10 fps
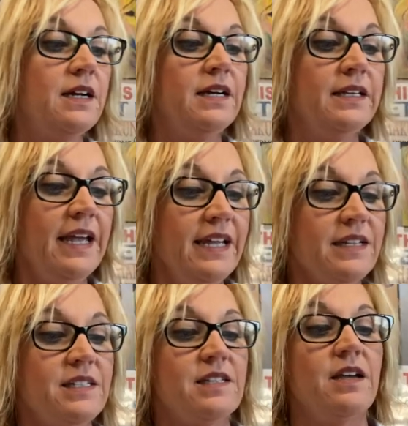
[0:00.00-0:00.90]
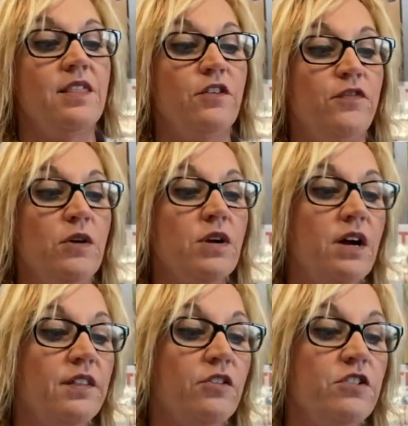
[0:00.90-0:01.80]
Next, the phone
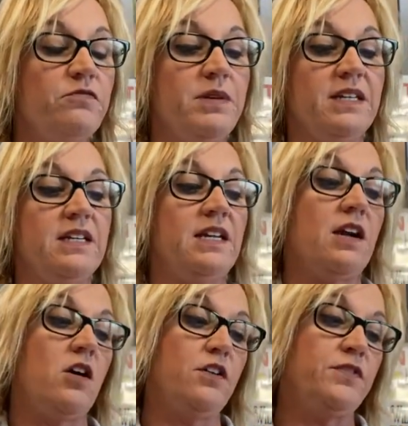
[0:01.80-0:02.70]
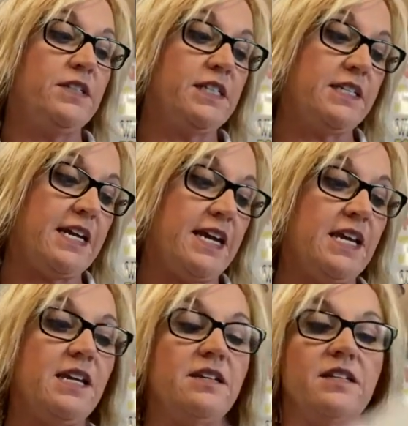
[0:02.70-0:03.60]
call that we've been getting often today
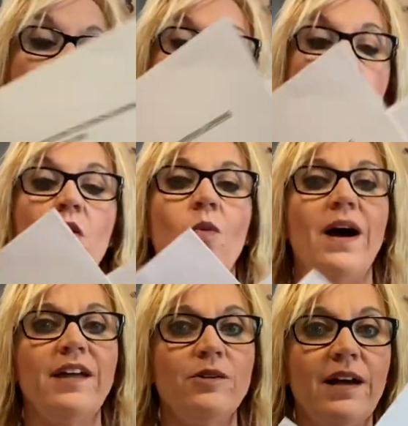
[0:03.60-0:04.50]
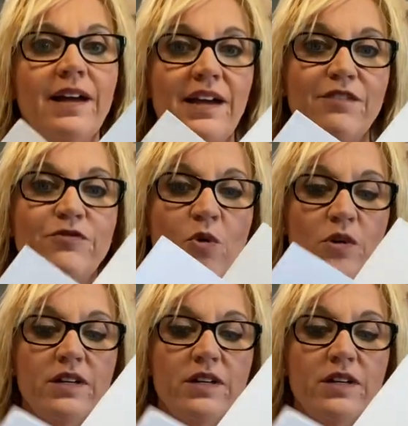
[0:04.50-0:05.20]
is, why do I have 4